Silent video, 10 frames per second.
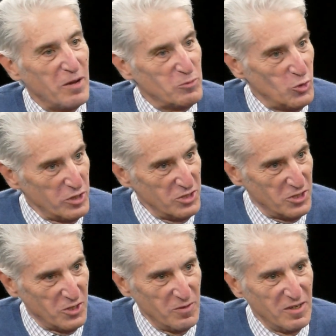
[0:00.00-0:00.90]
I'm talking to
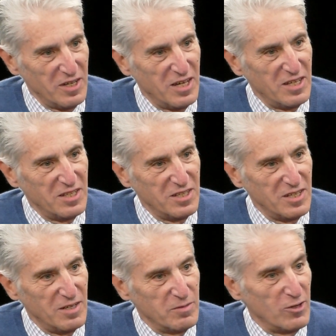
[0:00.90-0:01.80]
her, and
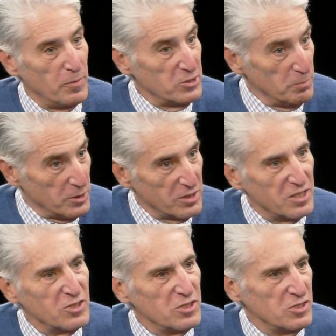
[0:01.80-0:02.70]
I'm telling about the book,
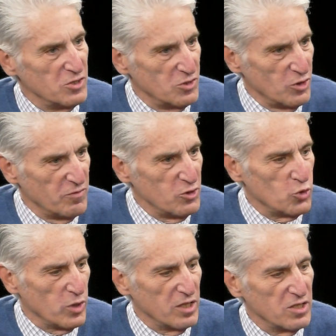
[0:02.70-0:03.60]
and she's sort of
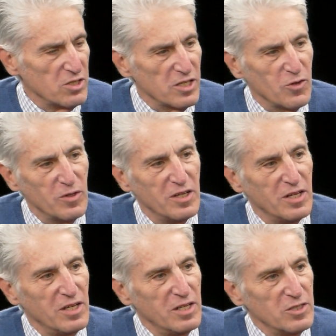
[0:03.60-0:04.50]
intrigued, etc.
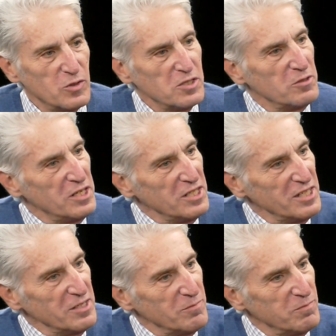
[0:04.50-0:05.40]
So I said, how do you
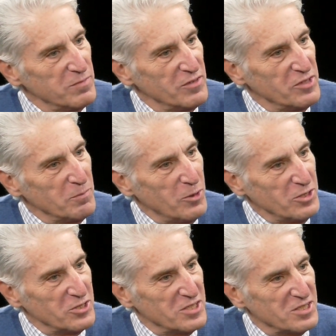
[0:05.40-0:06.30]
like living in
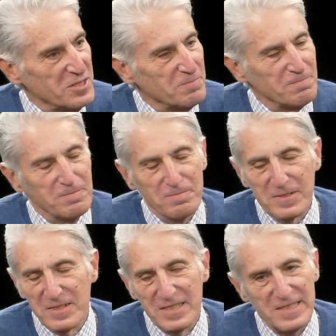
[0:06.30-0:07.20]
Parkchester?
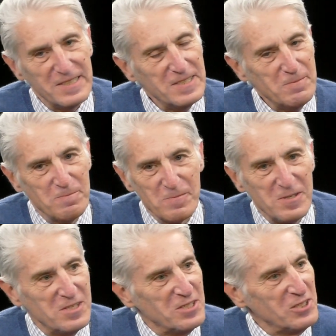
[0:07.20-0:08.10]
She says, you know,
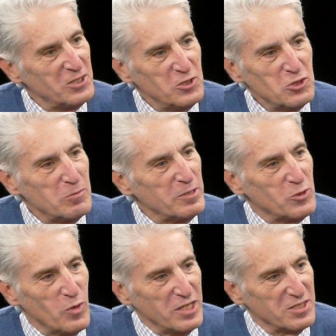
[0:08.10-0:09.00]
it used to be
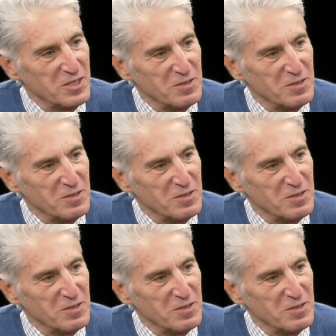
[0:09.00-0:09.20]
great,